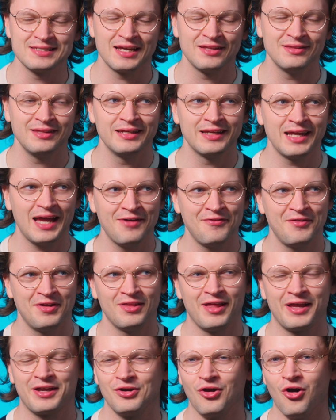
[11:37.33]
I think having
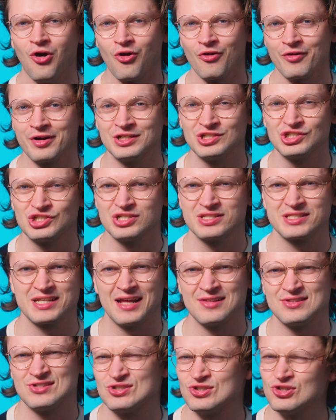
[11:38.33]
like an orange just
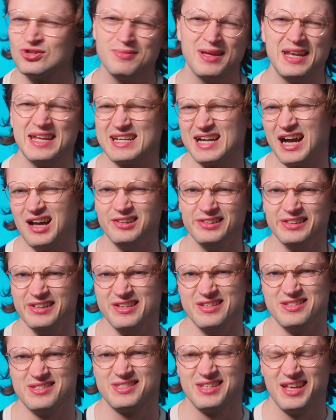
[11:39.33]
adds too many
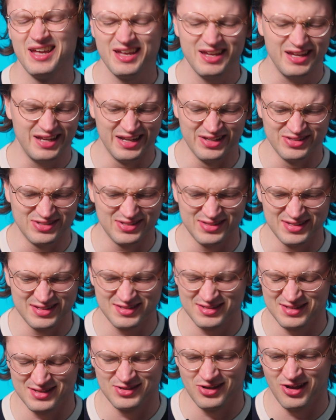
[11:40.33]
colors into
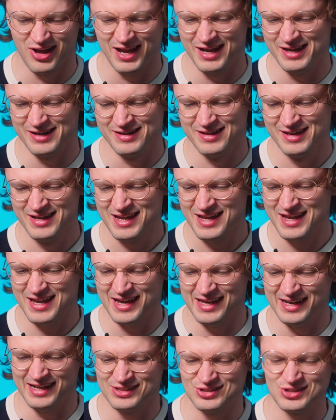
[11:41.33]
this design.
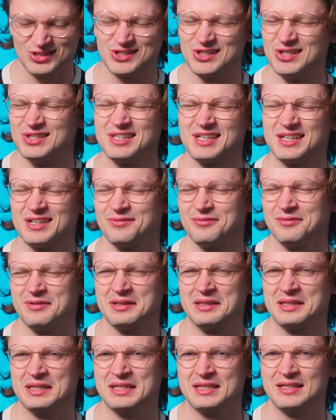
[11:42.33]
And I just don't think it
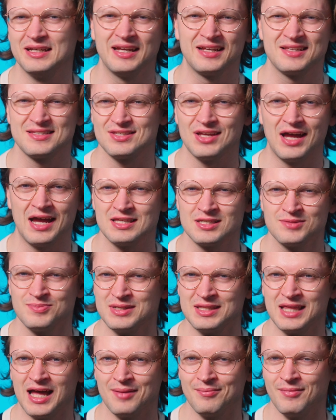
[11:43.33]
really excites
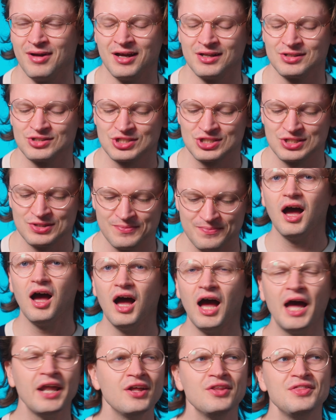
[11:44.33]
me that much.
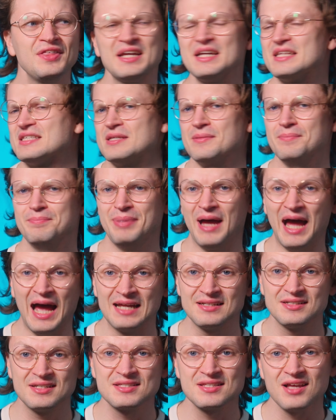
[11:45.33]
I don't think it's a
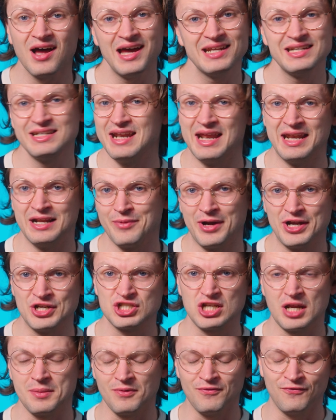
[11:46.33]
bad design in any way,
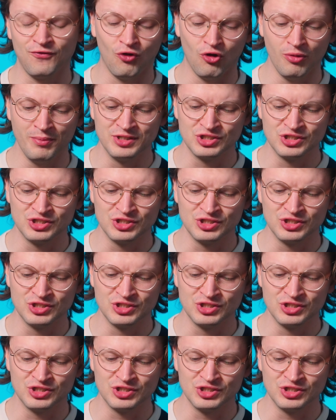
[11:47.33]
shape or form.